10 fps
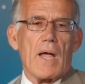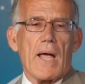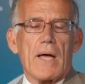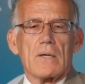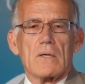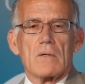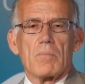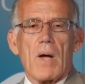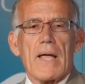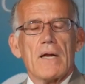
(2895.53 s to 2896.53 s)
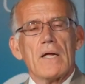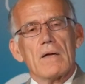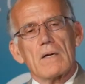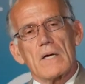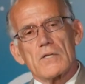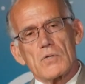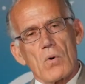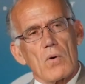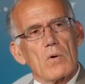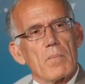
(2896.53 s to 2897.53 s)
And by any
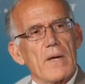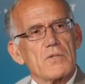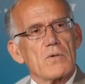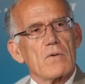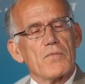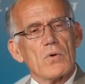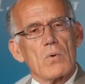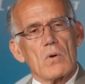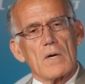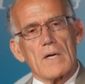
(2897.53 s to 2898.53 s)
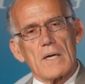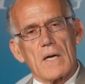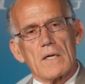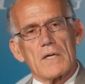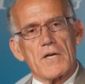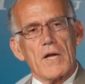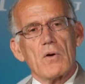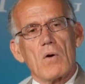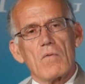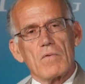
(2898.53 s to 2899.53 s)
historical measure, if you were a, a
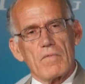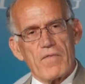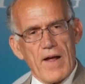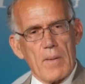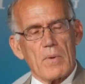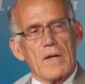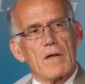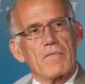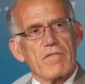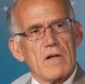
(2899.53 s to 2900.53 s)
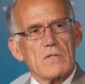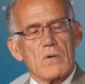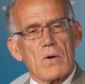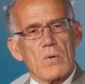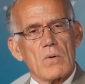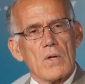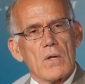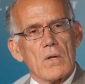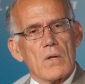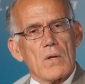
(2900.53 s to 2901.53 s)
Latino family in Fresno
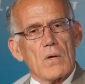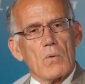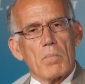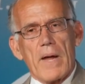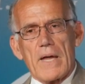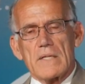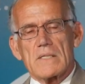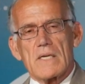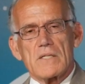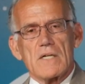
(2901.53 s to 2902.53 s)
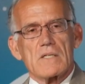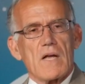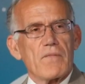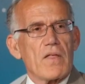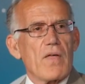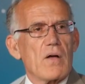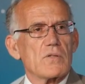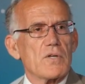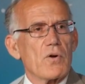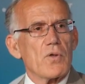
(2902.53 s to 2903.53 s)
making 60,
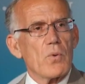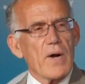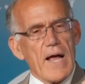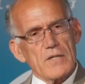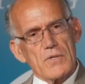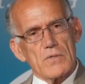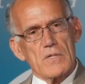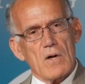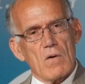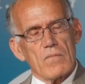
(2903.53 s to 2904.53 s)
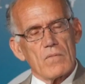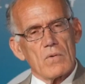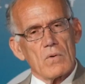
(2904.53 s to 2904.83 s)
70,000 a year, you would ask yourself,